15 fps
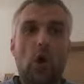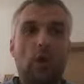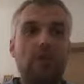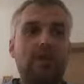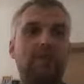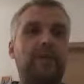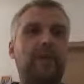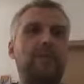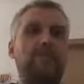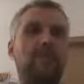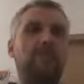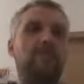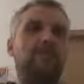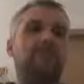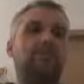Over the past
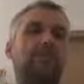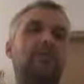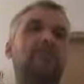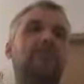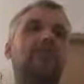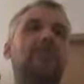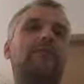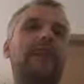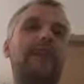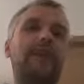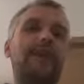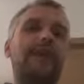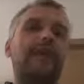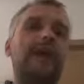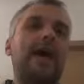couple of months,
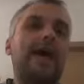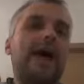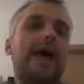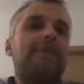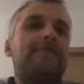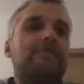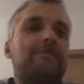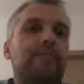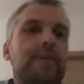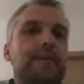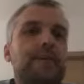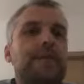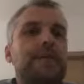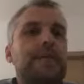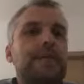I have
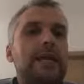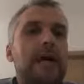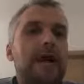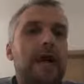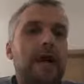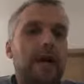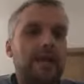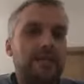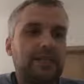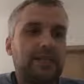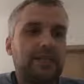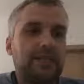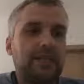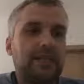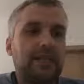been
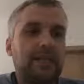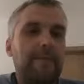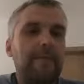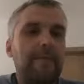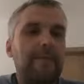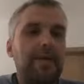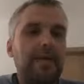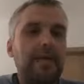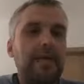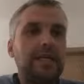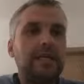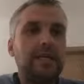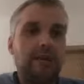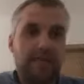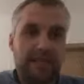asked
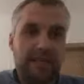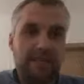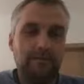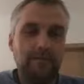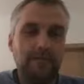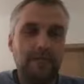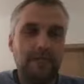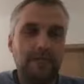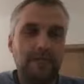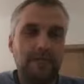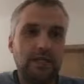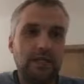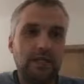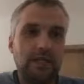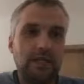many
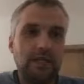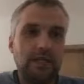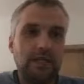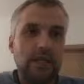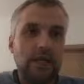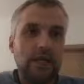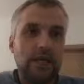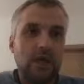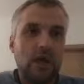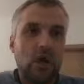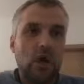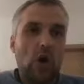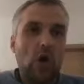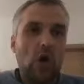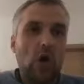times
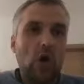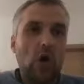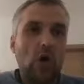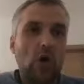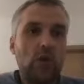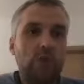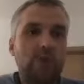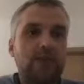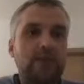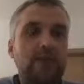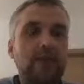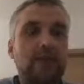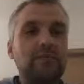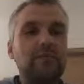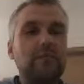on the
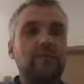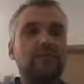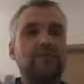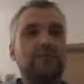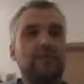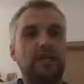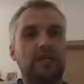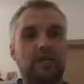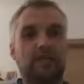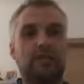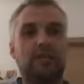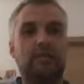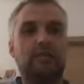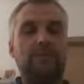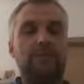subject of
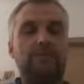leadership.